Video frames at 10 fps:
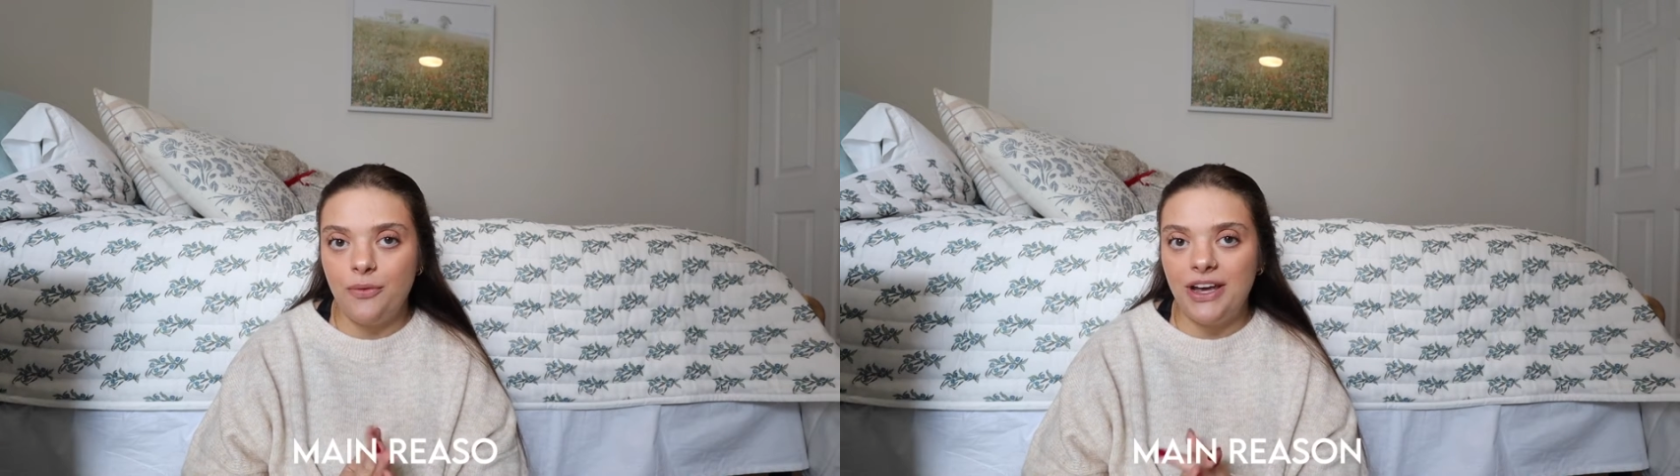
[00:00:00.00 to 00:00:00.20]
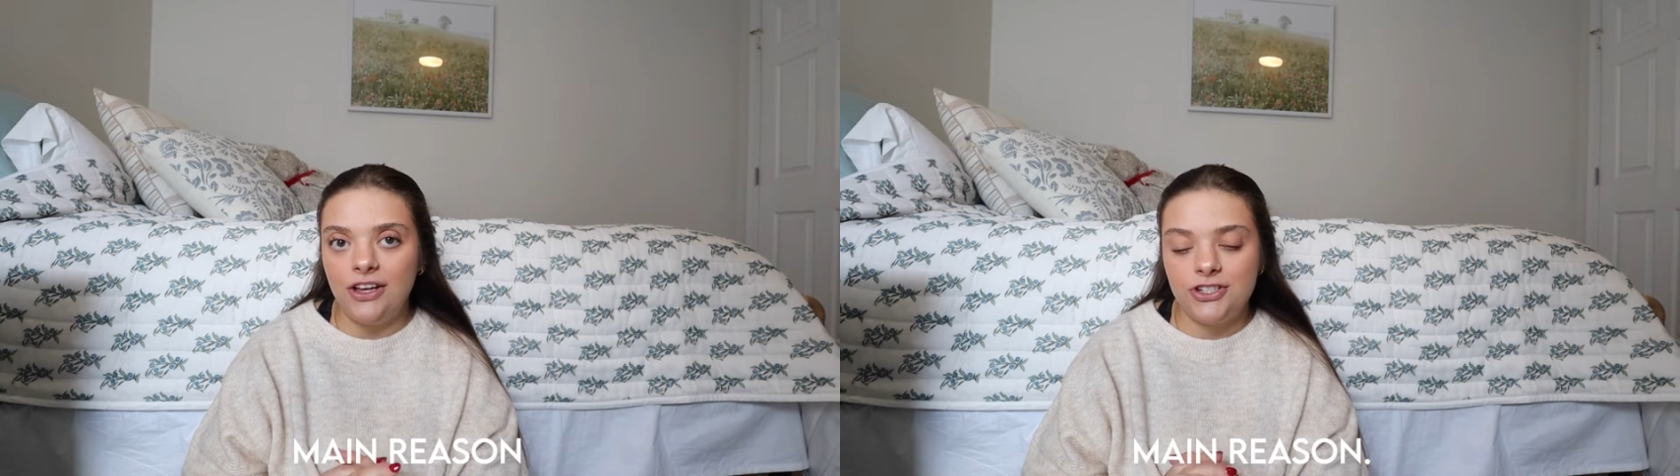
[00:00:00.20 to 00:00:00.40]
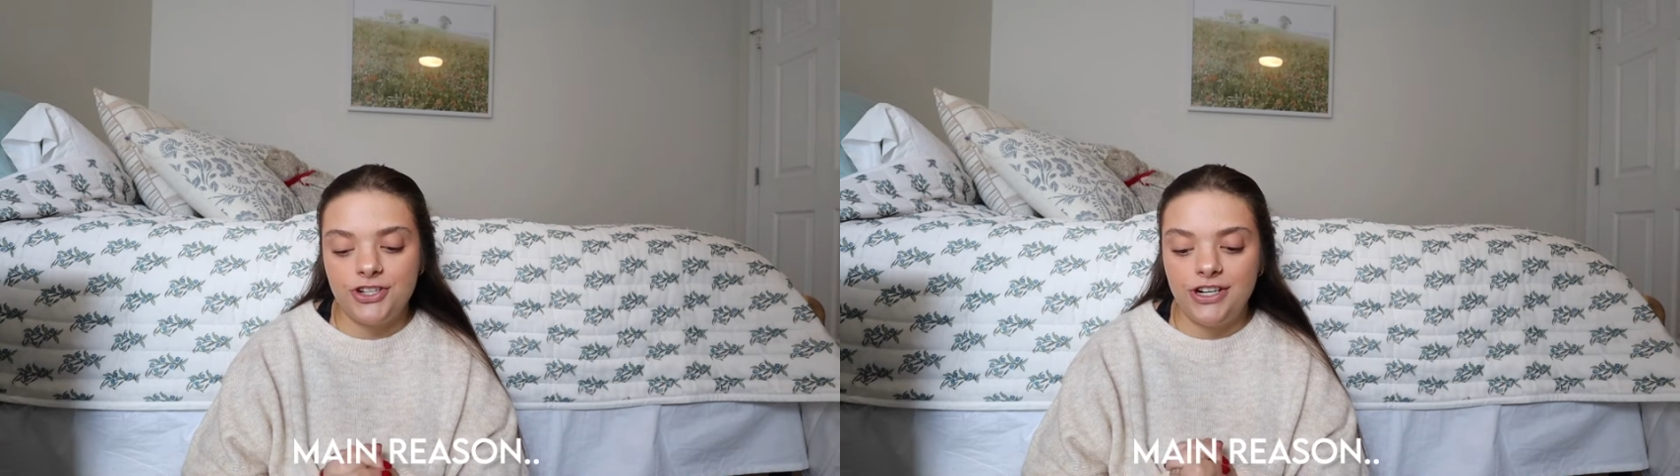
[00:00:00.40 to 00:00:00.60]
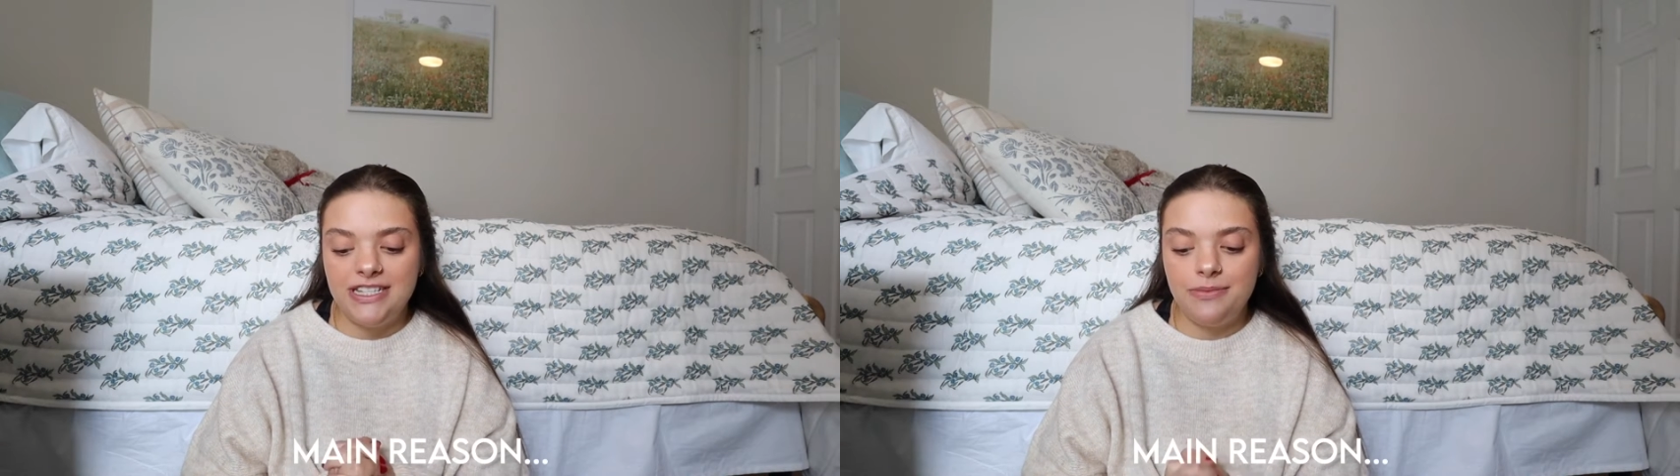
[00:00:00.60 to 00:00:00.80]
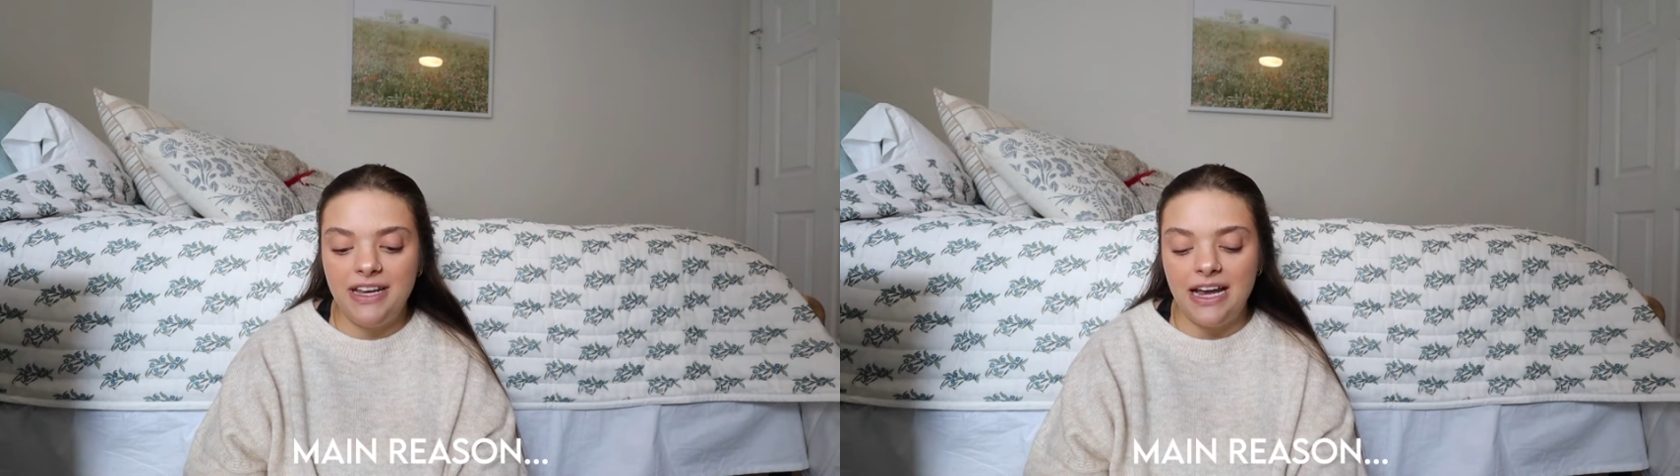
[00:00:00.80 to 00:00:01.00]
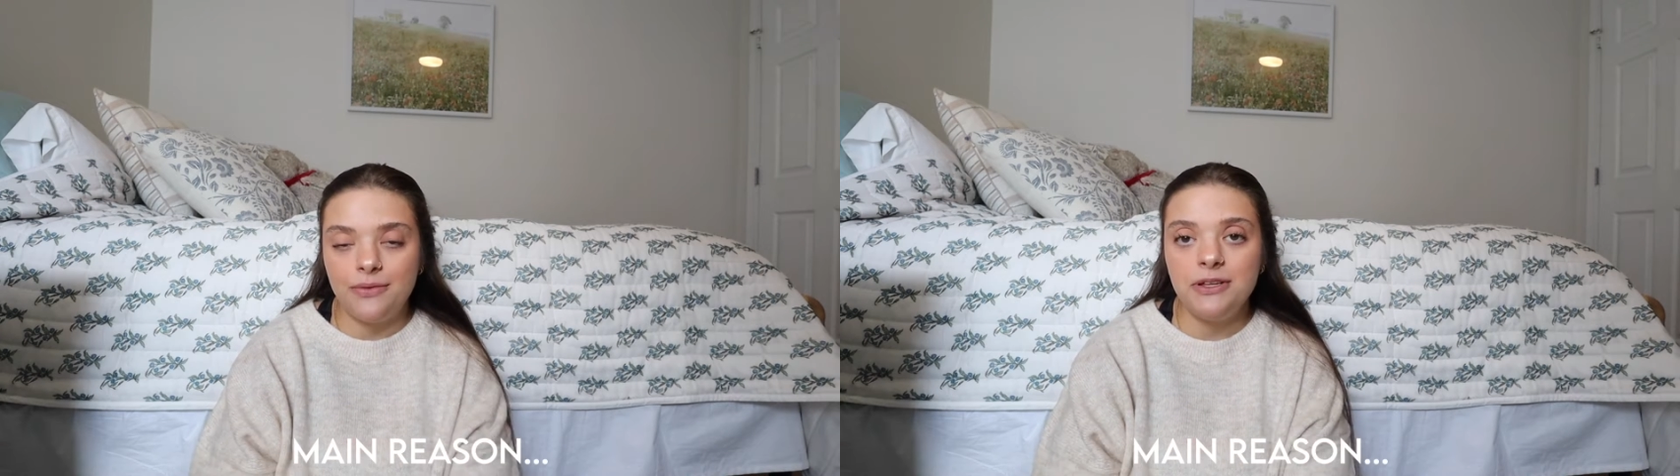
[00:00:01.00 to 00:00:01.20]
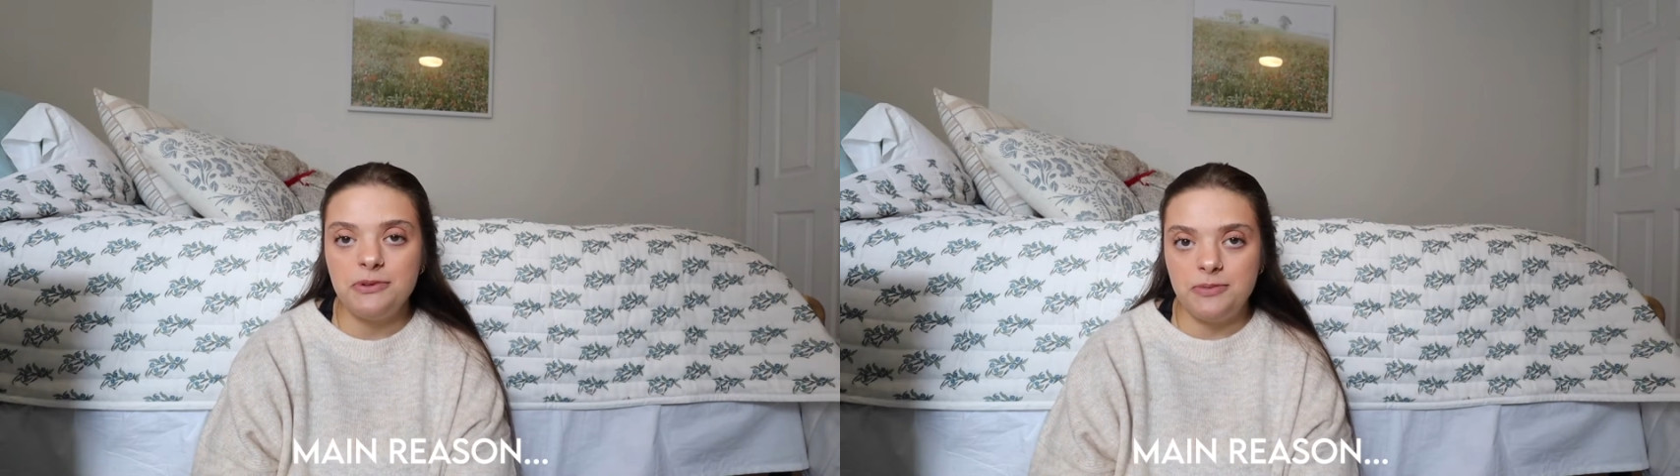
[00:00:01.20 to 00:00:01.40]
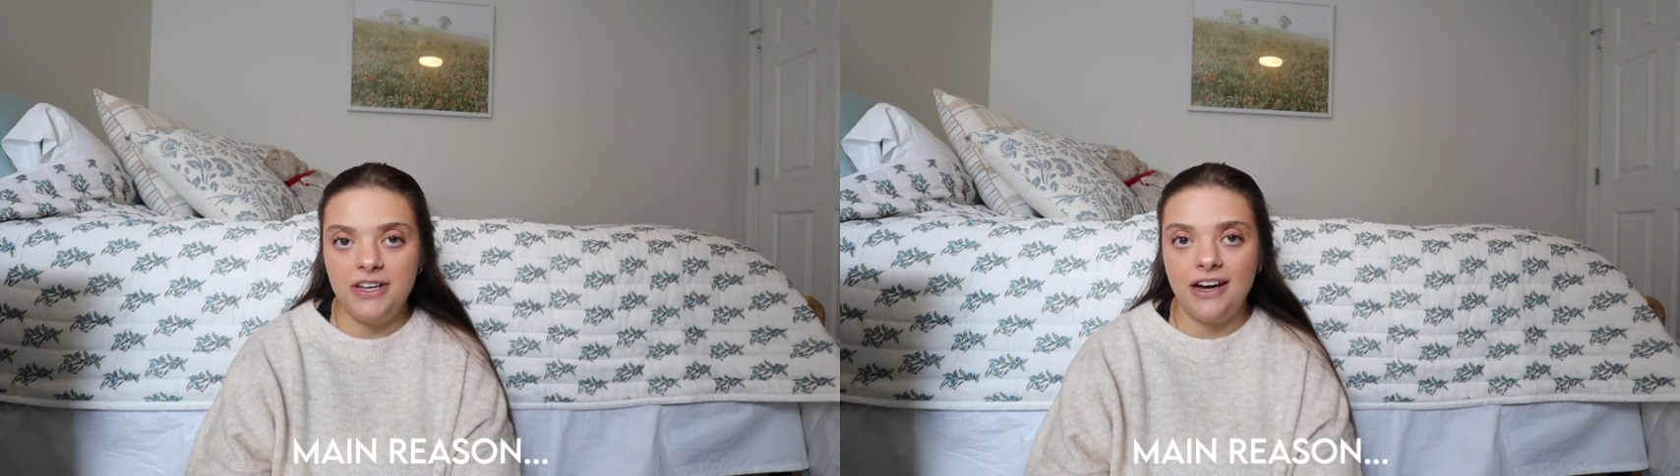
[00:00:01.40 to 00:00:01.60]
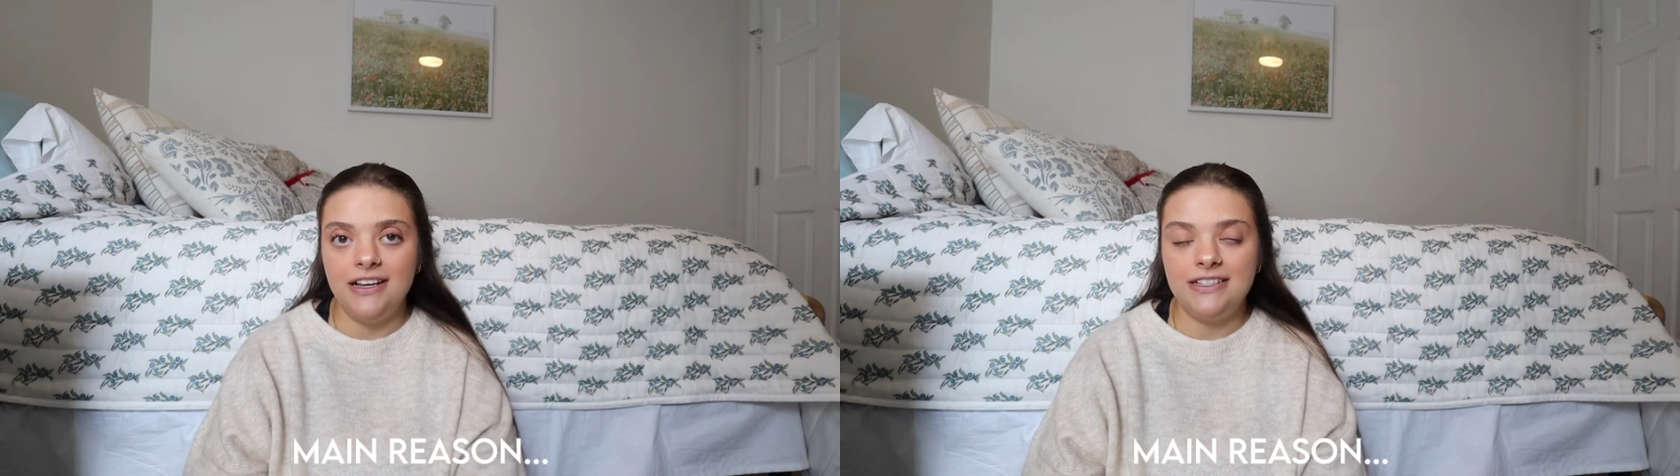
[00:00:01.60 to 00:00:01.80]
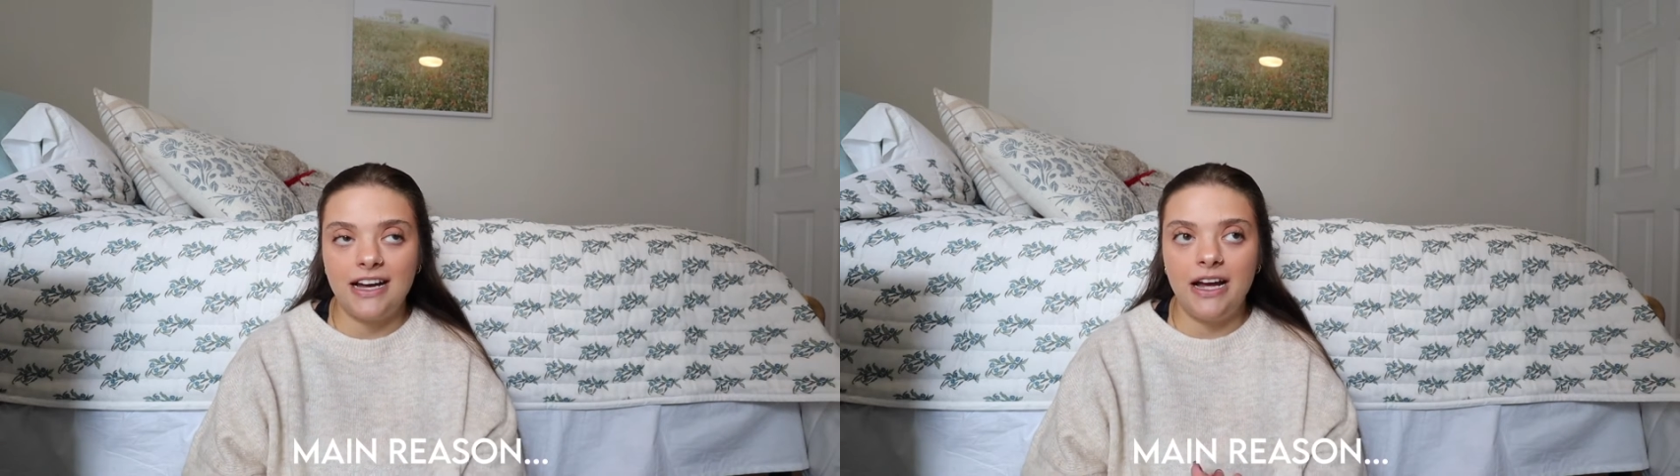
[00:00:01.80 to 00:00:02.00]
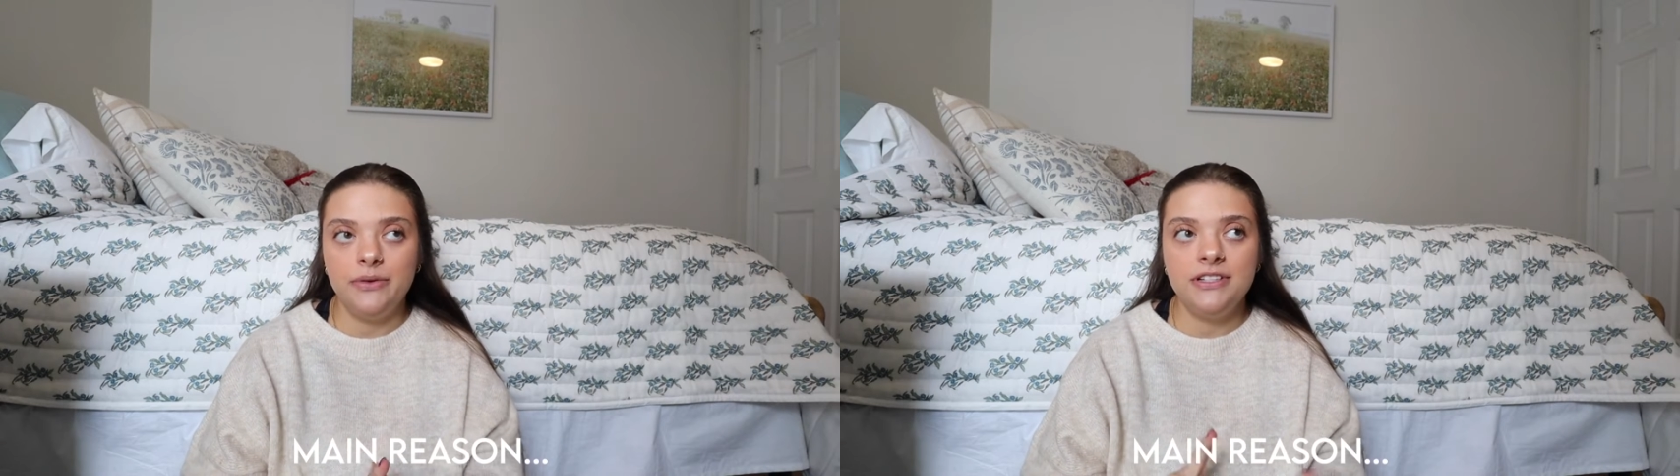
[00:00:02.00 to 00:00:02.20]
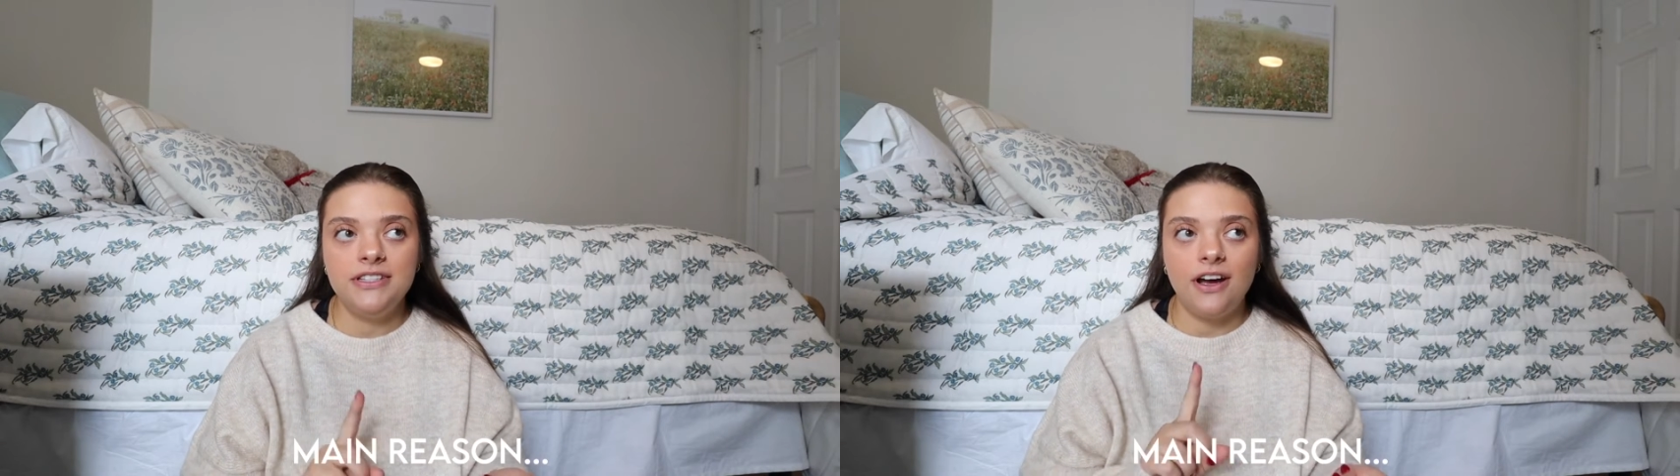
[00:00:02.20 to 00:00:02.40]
a weight loss journey to begin with was because I was